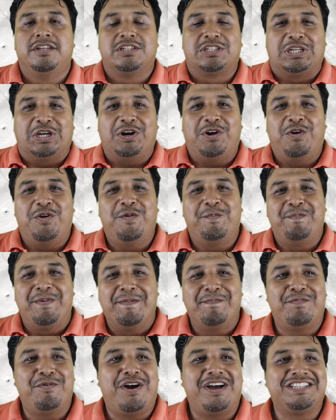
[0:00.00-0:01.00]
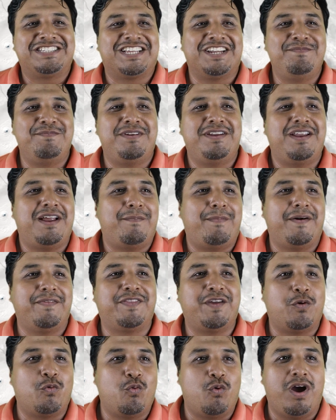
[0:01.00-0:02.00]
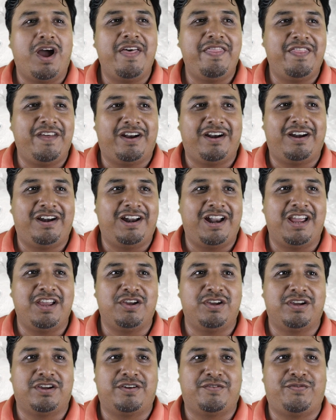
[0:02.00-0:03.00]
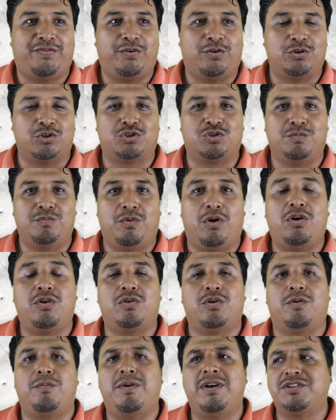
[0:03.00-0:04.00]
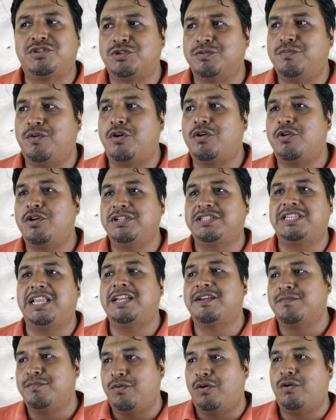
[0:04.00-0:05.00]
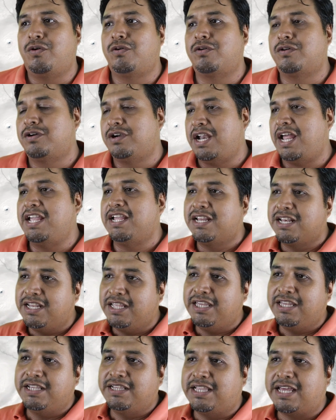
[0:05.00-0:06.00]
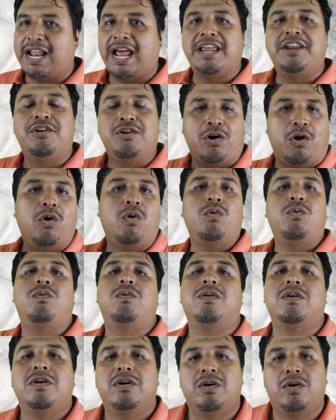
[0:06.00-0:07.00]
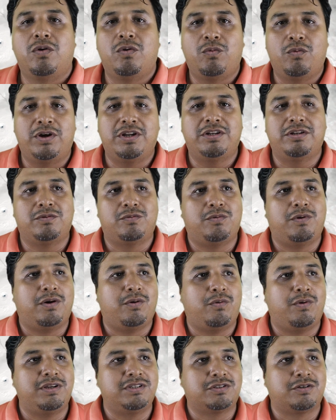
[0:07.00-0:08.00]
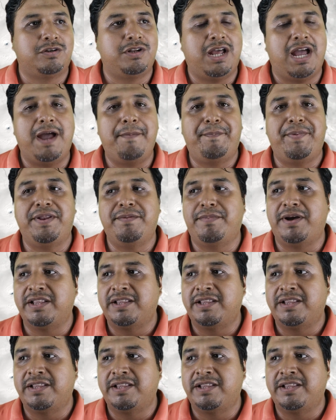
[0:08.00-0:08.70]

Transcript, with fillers: So people asking me about the weather, like for tomorrow. Well, tomorrow is like more likely that I know when what, what's going to happen.